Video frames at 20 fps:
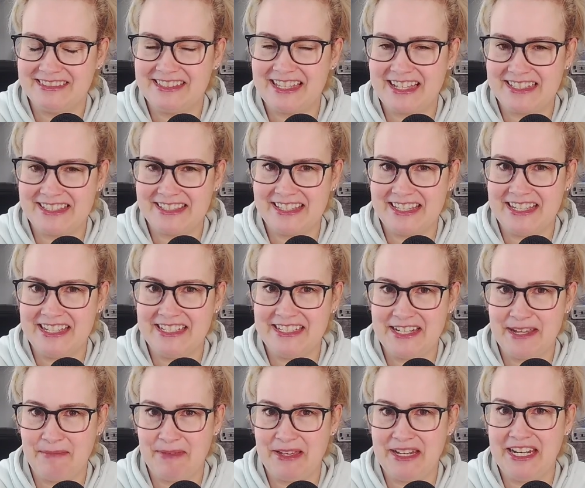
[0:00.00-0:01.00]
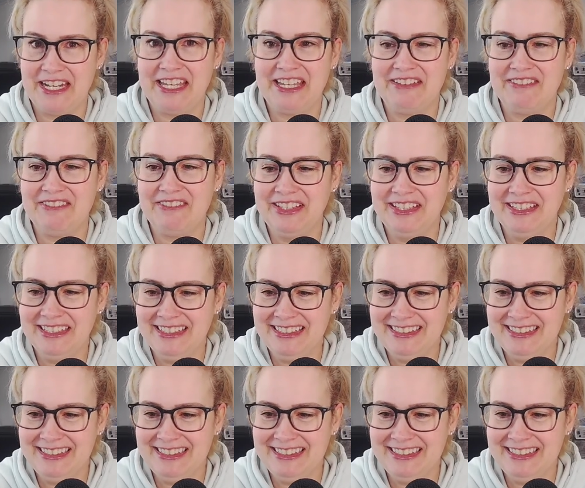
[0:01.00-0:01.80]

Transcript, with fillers: That's the hint I'm going to give.